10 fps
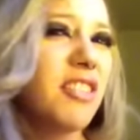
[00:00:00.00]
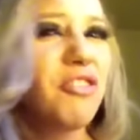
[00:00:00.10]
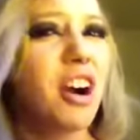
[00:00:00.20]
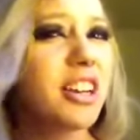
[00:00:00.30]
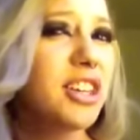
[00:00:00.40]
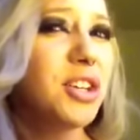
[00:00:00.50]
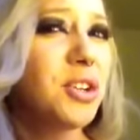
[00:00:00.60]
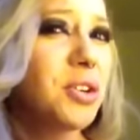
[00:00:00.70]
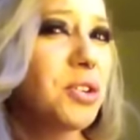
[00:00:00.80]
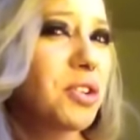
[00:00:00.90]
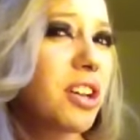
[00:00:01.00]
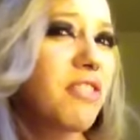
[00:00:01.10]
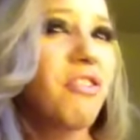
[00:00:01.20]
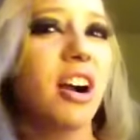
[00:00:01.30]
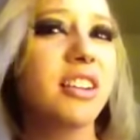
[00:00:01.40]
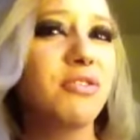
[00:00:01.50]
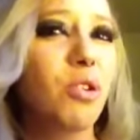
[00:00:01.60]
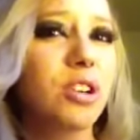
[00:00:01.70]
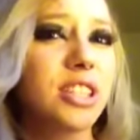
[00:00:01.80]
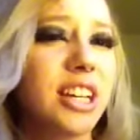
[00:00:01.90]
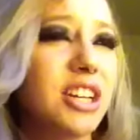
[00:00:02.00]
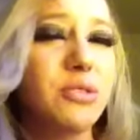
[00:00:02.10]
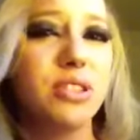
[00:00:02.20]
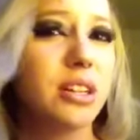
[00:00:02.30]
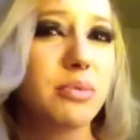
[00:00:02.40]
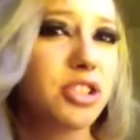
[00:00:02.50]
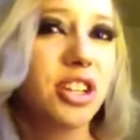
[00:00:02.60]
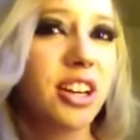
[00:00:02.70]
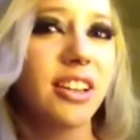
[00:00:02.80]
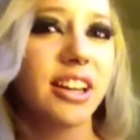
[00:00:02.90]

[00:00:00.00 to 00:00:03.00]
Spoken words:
Fuck you. You're like fucking 14, you dipshit.